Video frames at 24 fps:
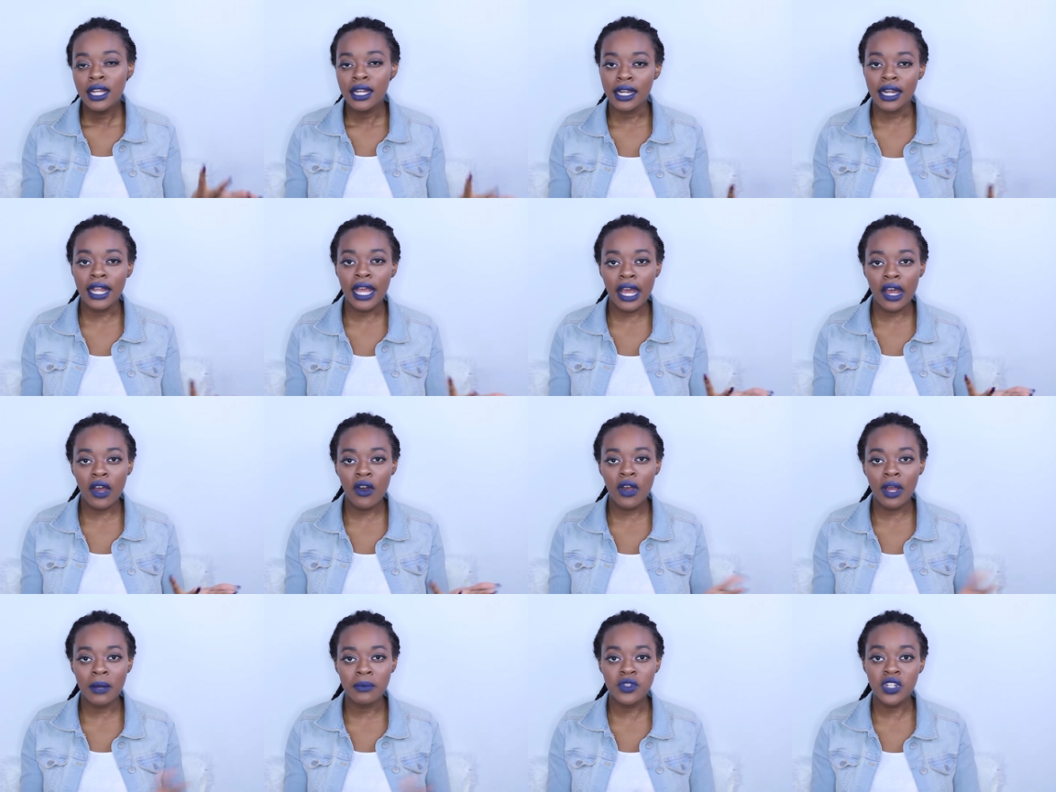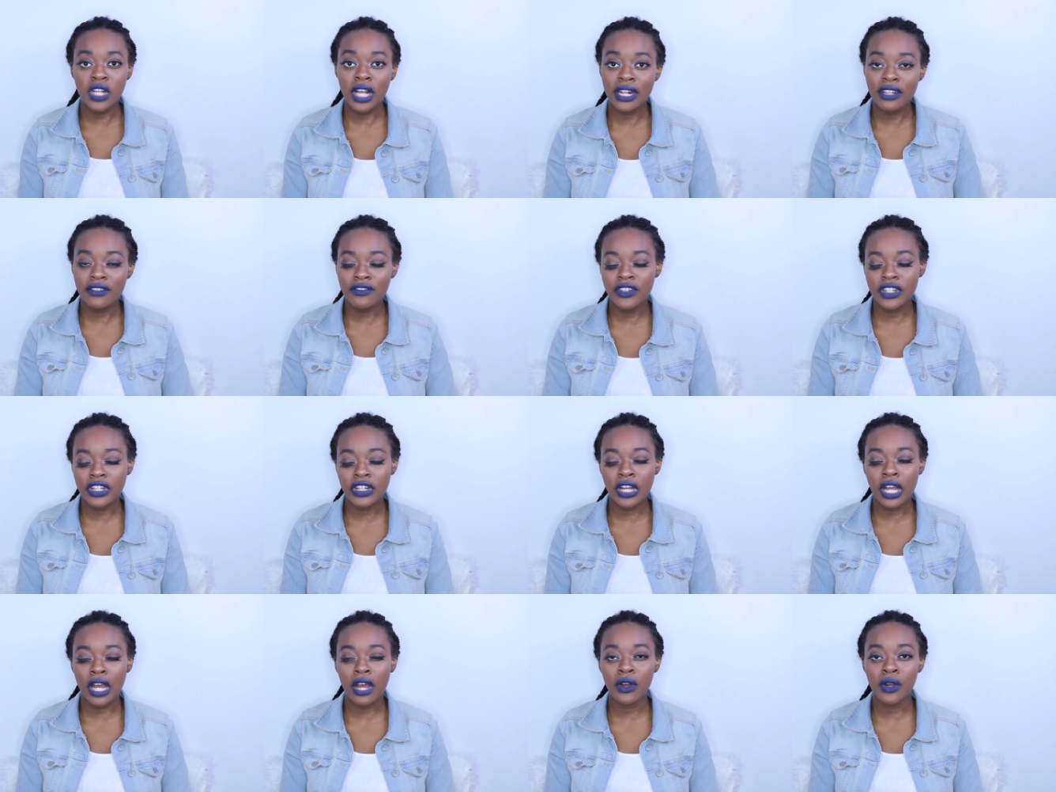now I'm trying to
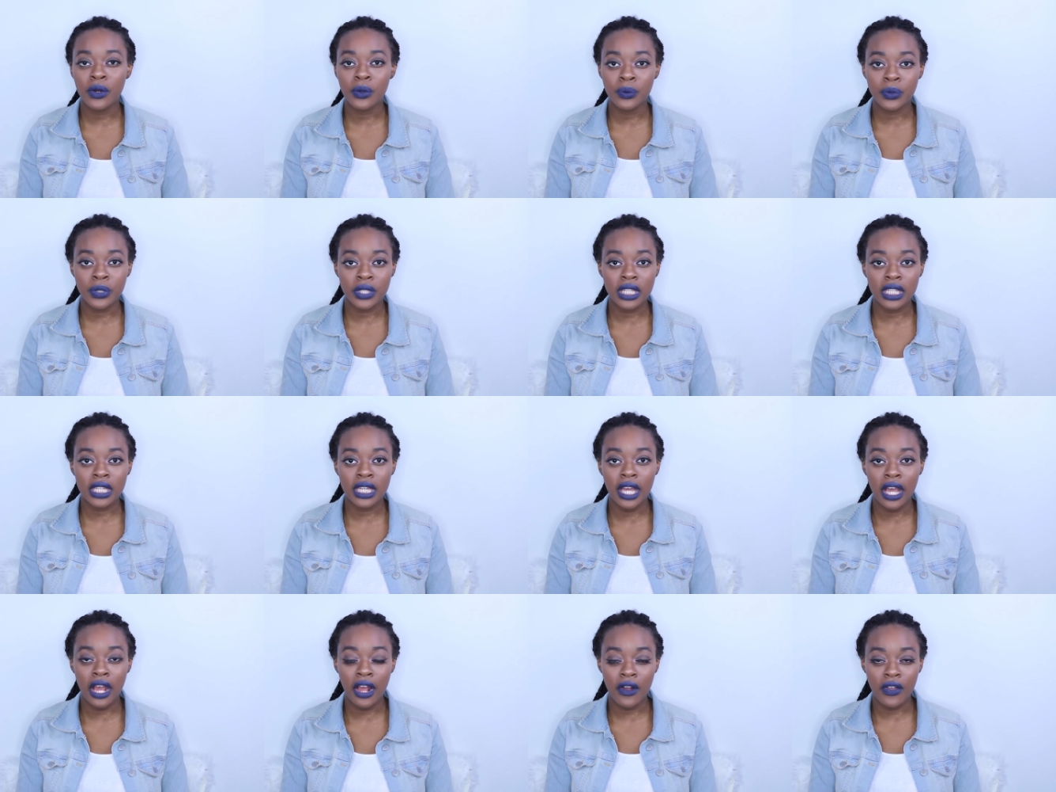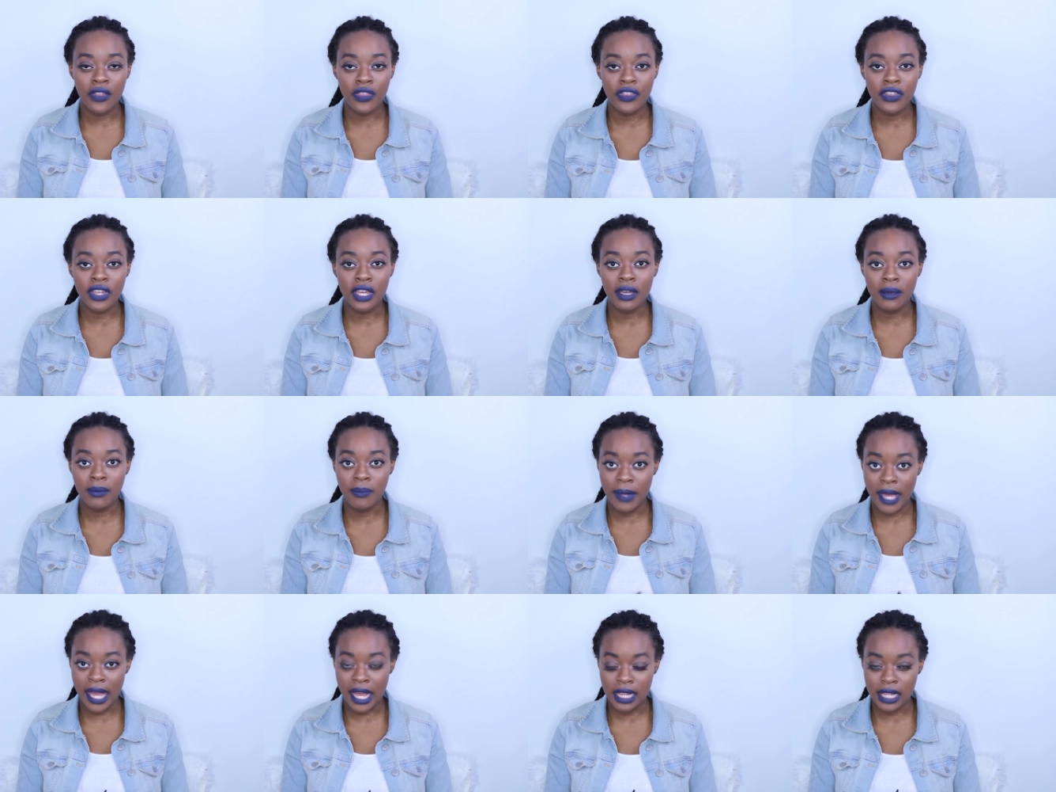figure out a really healthy
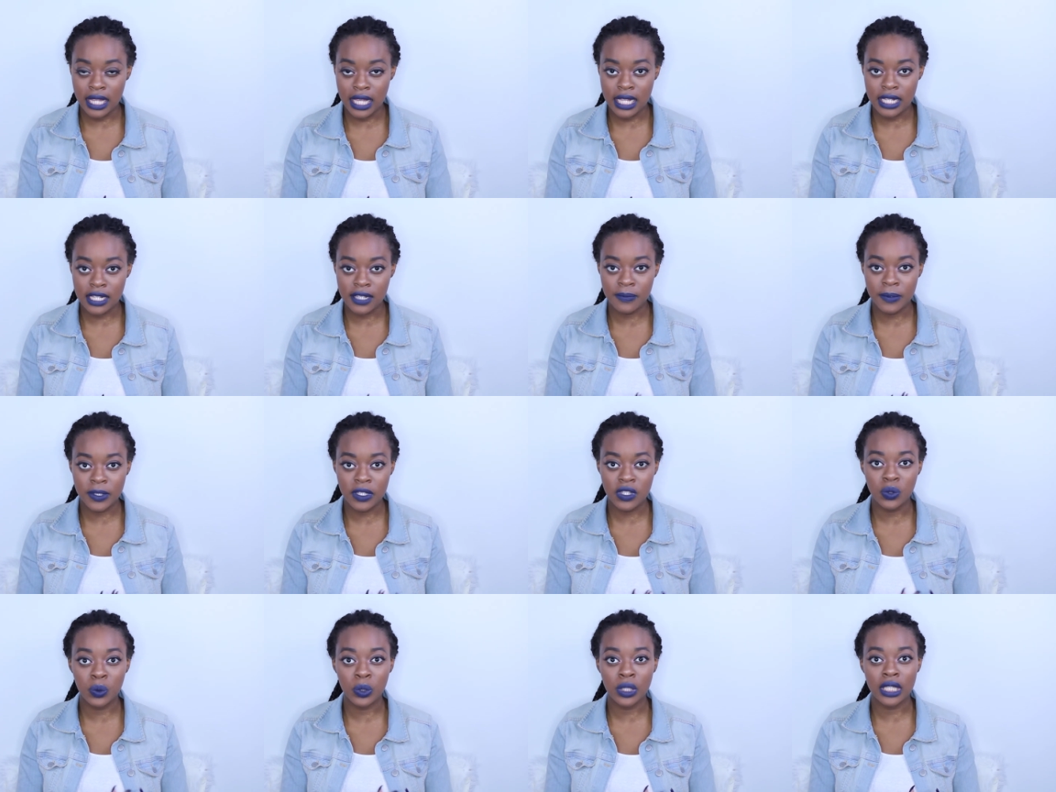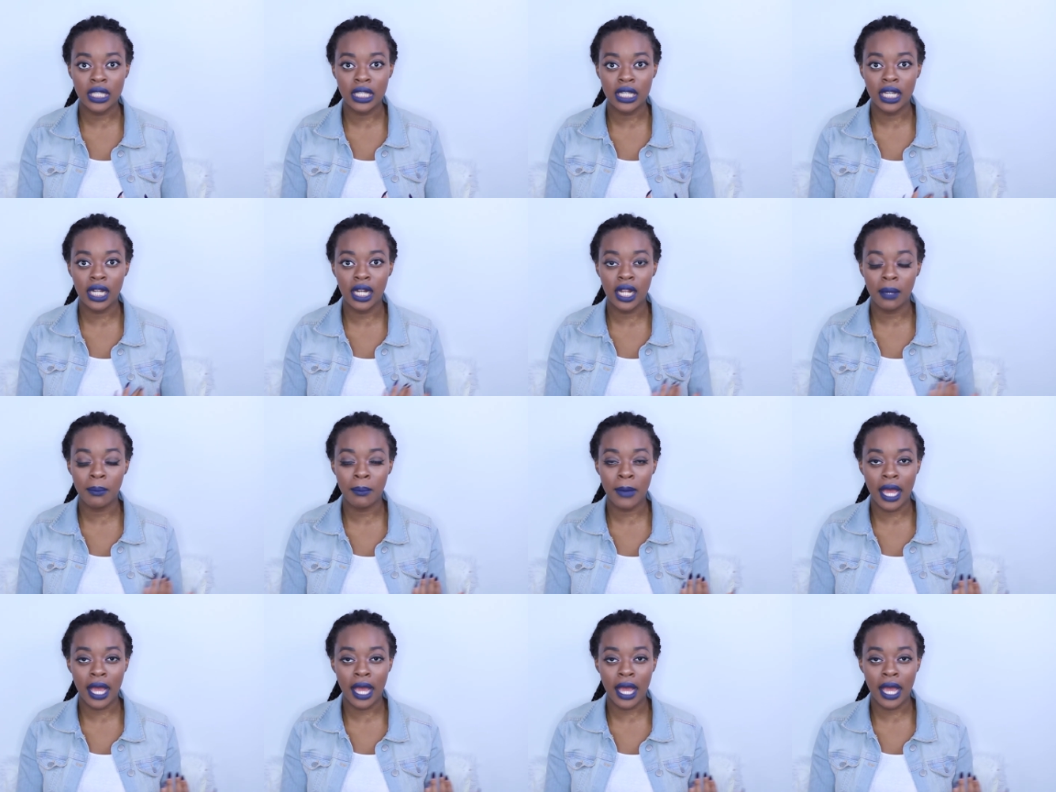balance between